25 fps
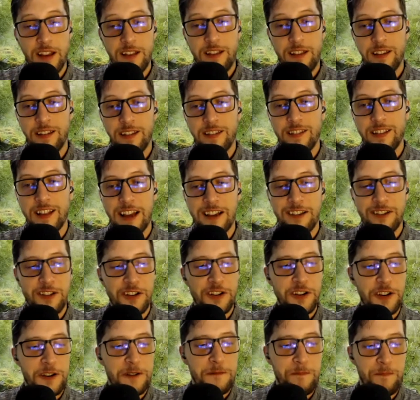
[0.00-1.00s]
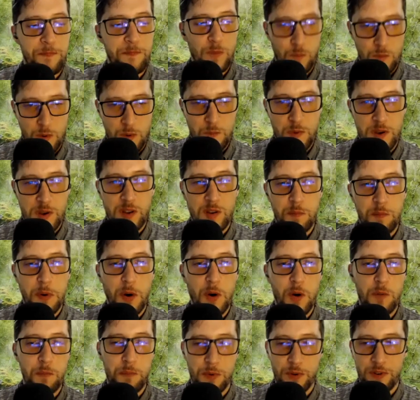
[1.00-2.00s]
this last time when we
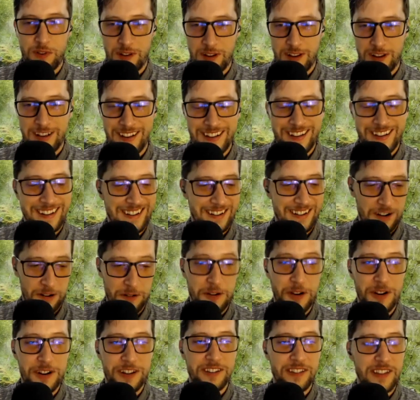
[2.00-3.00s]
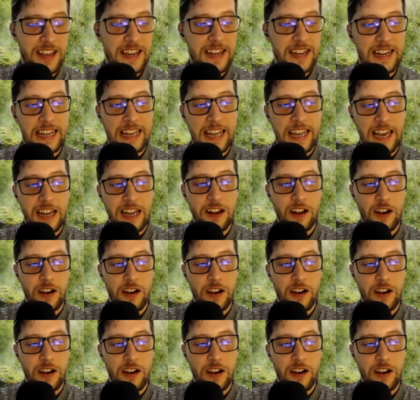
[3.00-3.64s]
spoke, but I'm going to say it again.